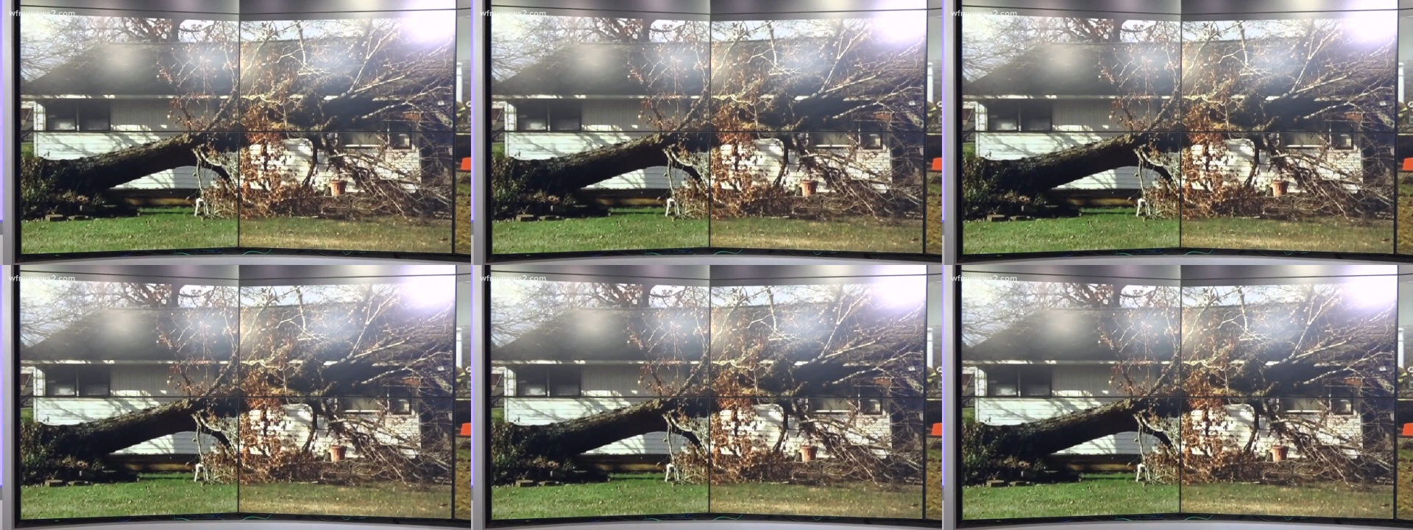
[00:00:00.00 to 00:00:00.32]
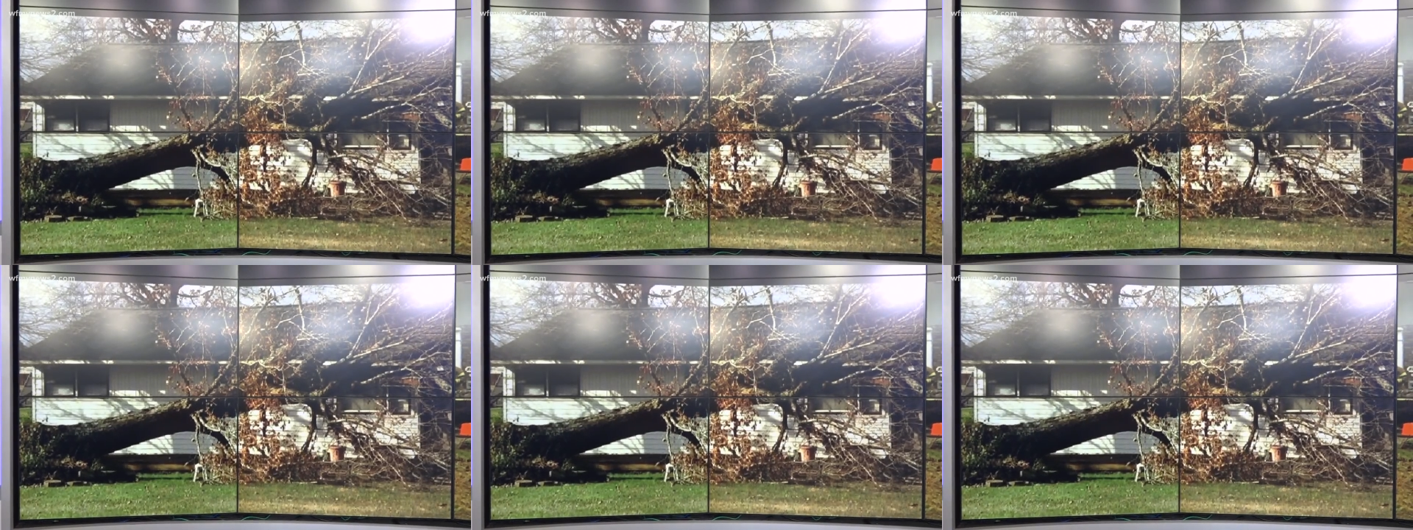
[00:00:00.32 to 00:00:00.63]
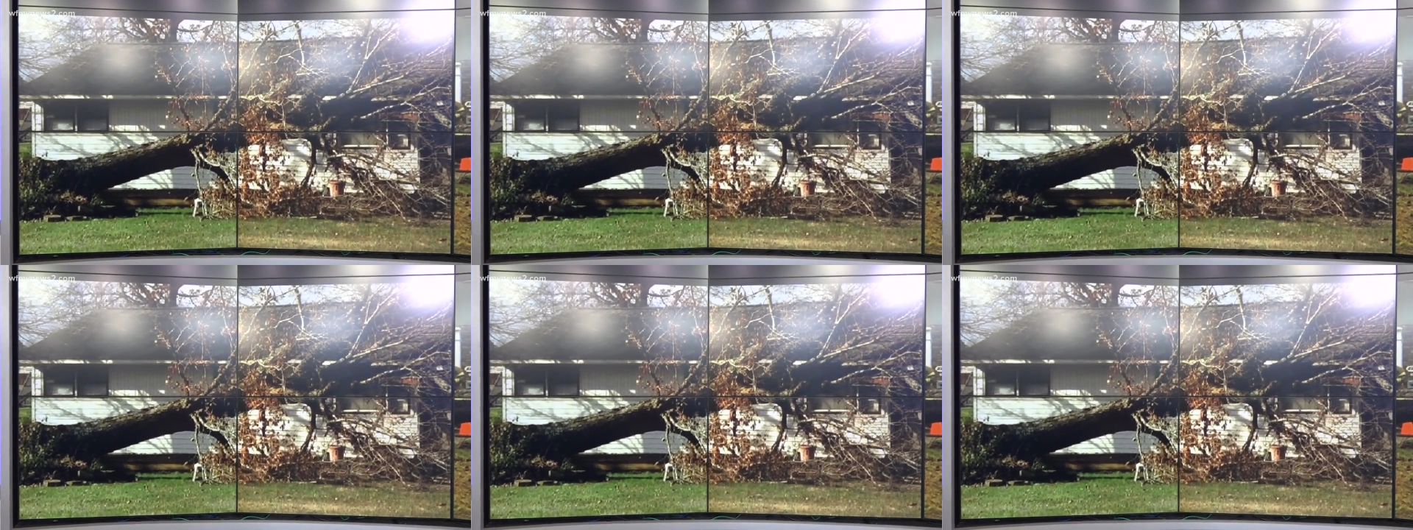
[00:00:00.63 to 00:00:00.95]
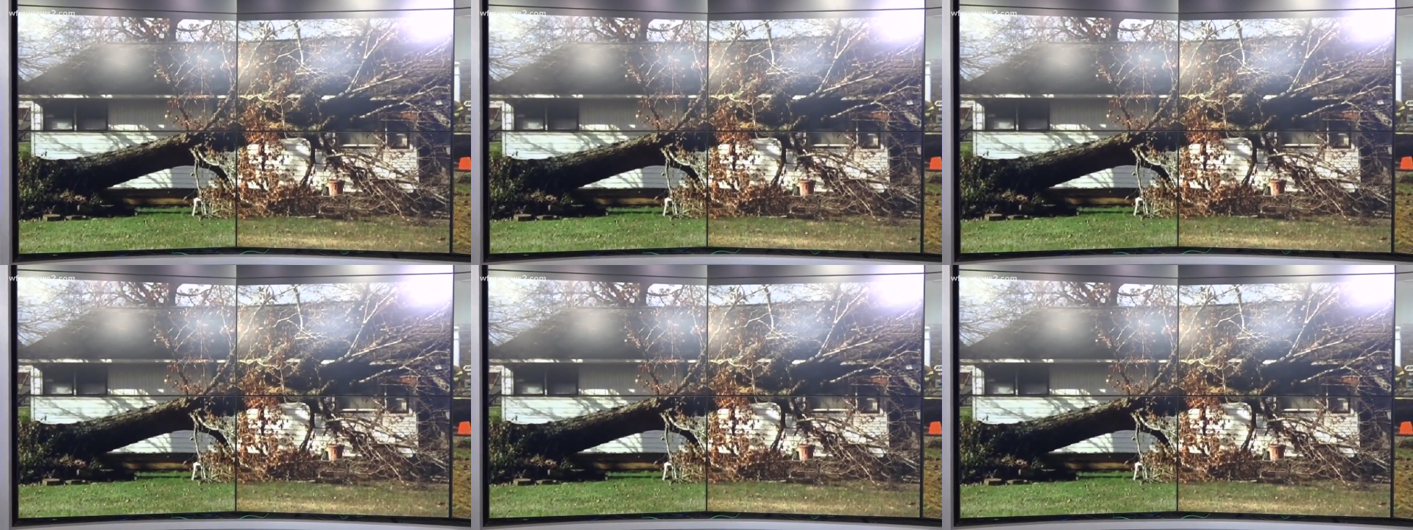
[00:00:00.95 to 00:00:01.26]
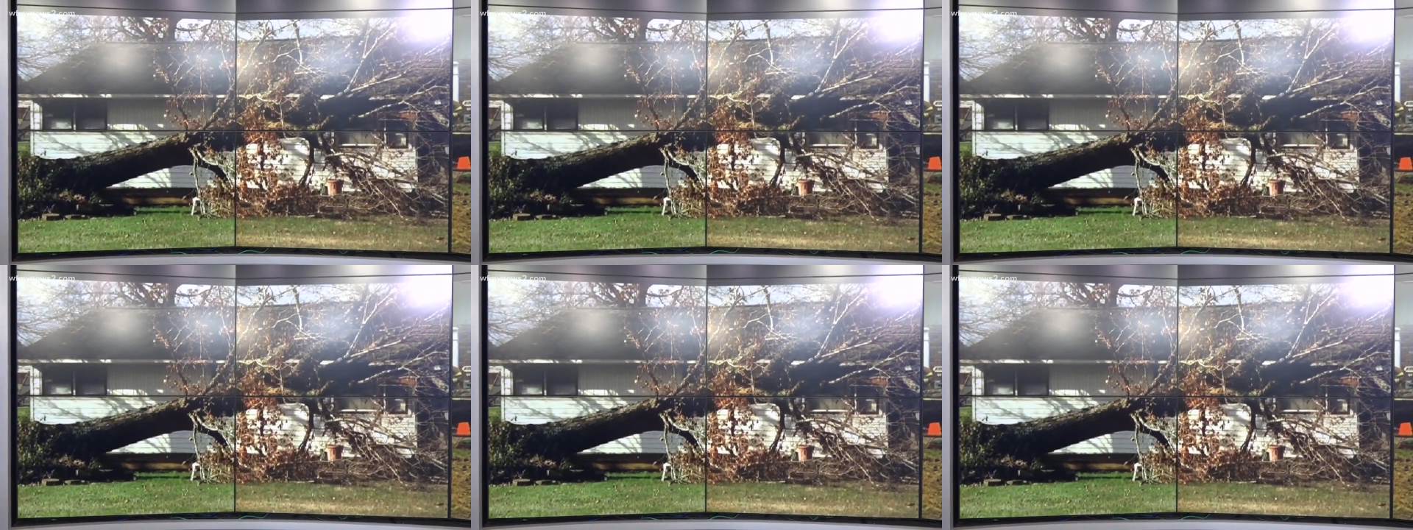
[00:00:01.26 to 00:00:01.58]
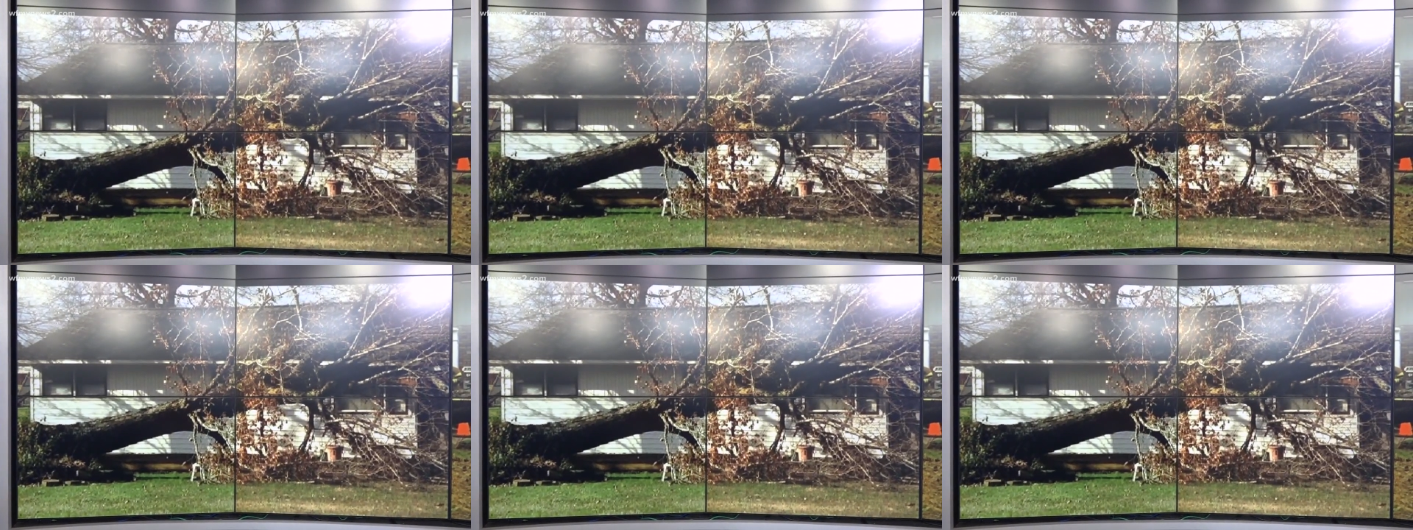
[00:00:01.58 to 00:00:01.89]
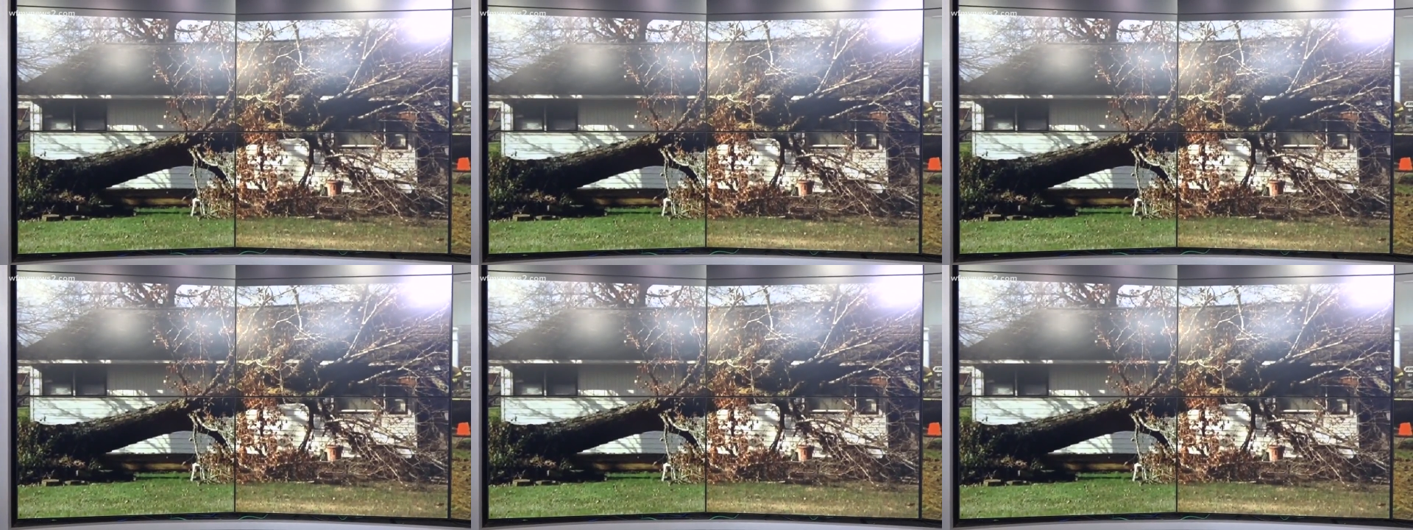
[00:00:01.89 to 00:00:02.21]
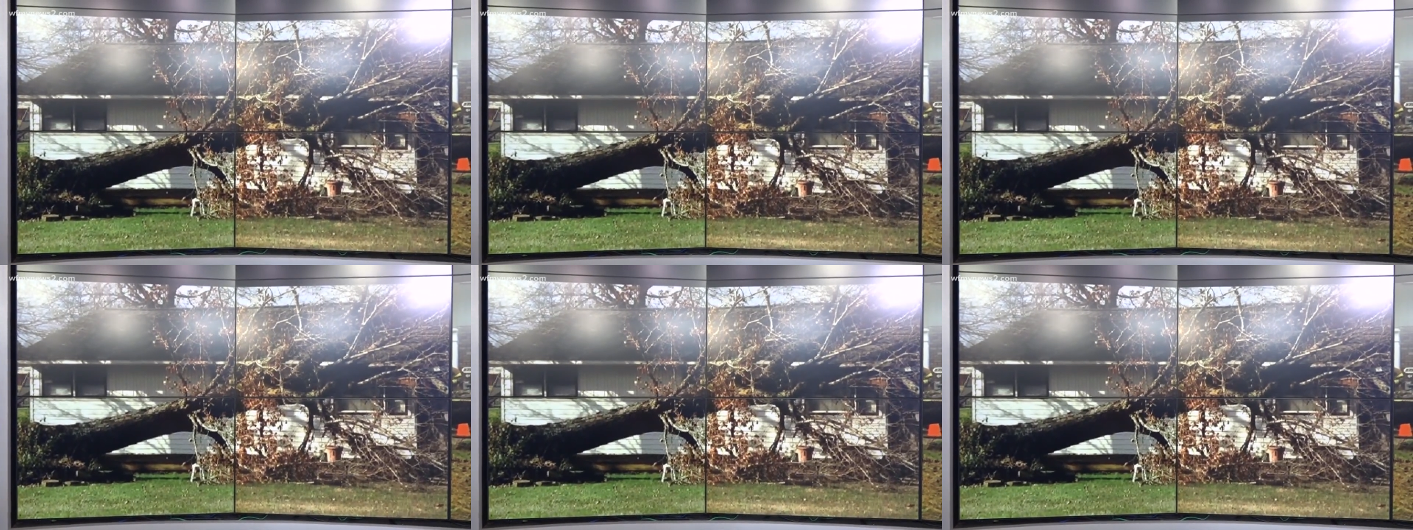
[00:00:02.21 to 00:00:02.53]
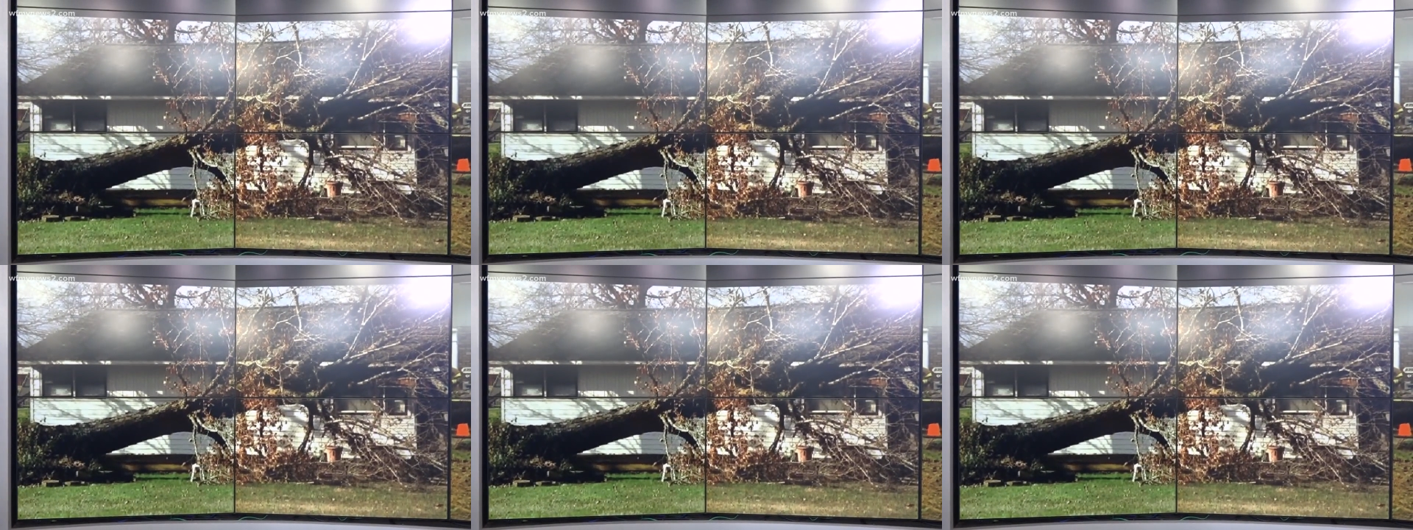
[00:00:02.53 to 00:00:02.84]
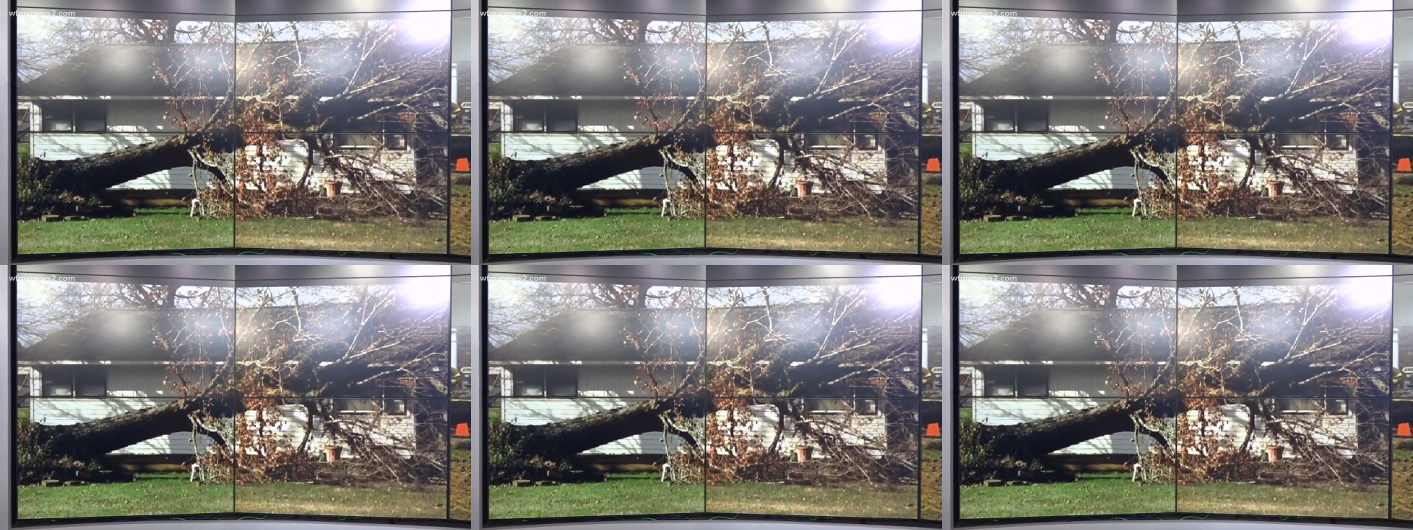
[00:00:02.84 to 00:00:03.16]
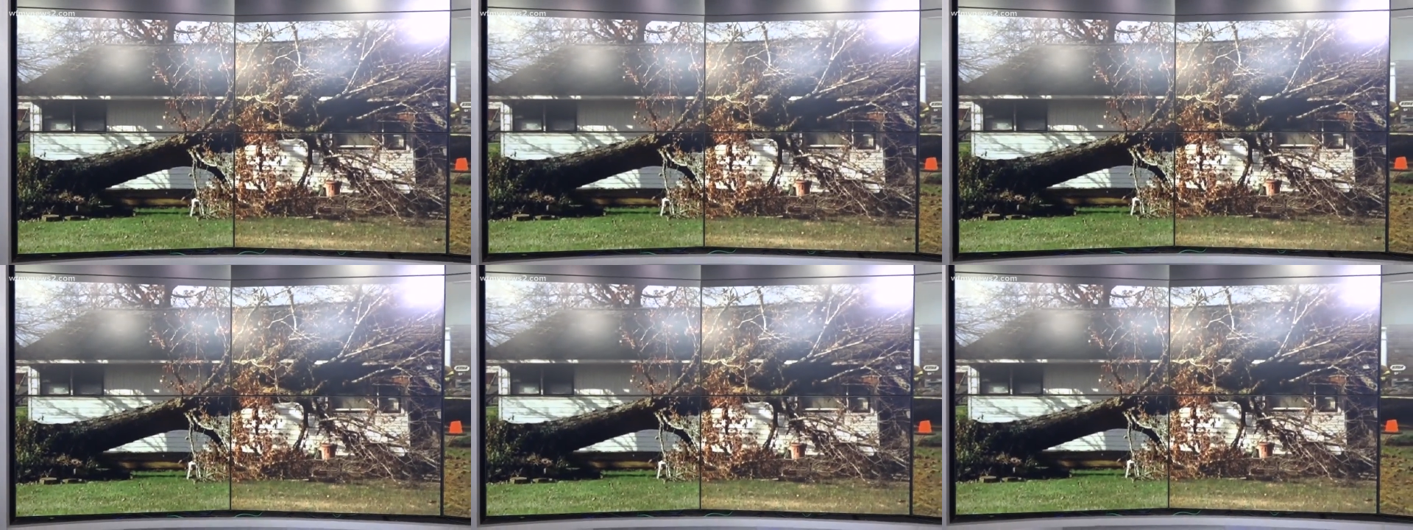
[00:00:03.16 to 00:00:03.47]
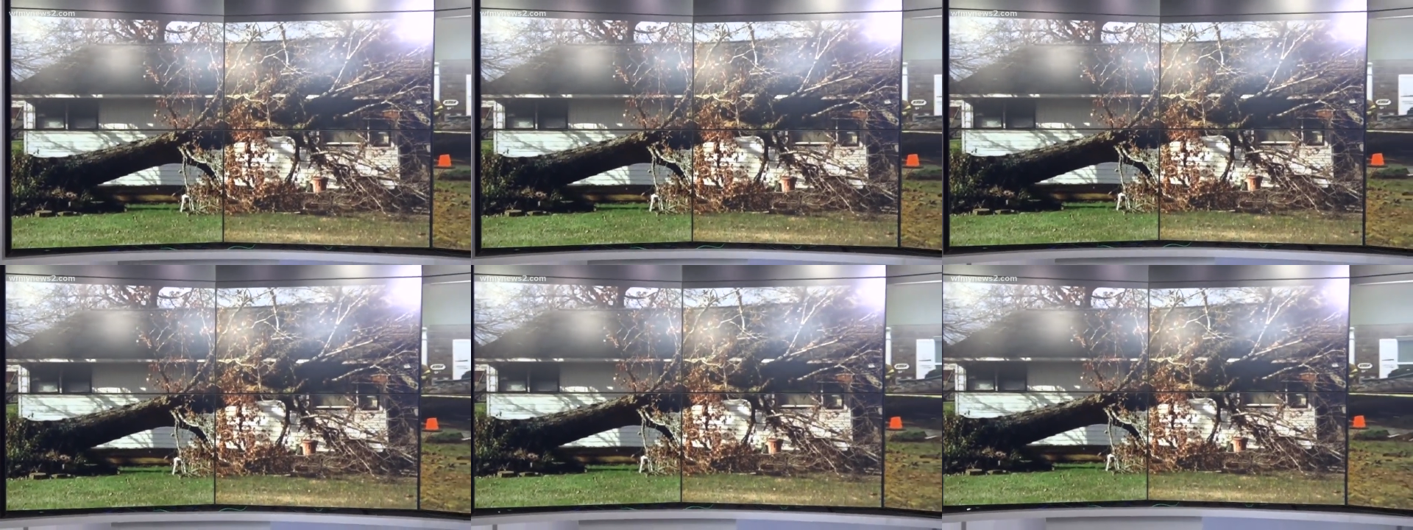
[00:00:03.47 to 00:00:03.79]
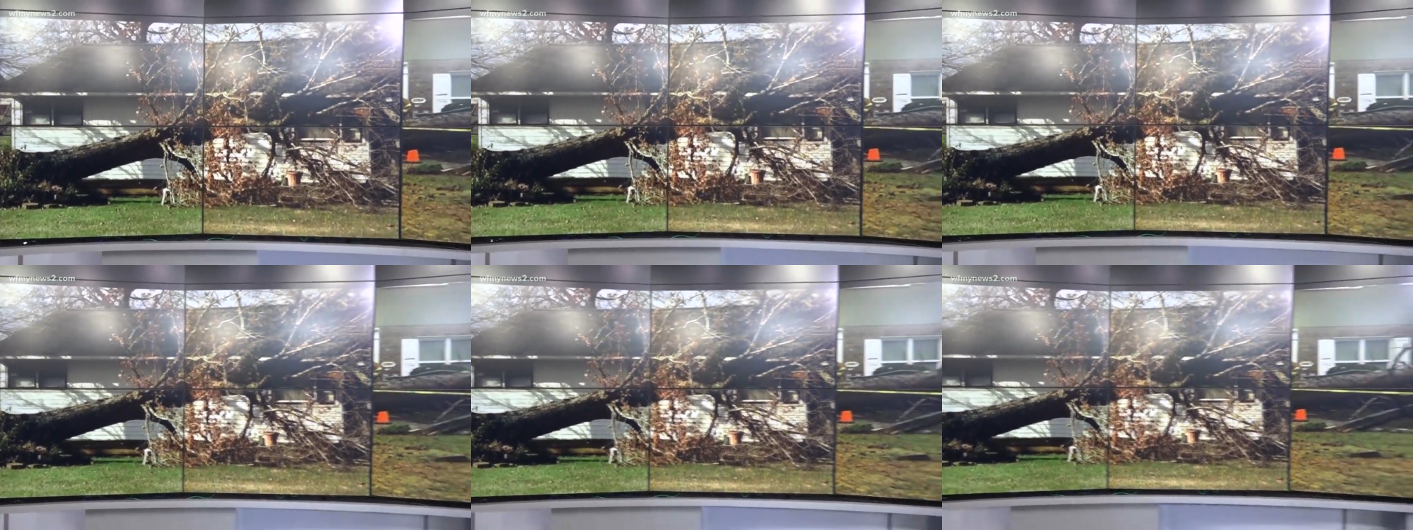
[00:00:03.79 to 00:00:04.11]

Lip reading: No face is visible, so there are no lips to read.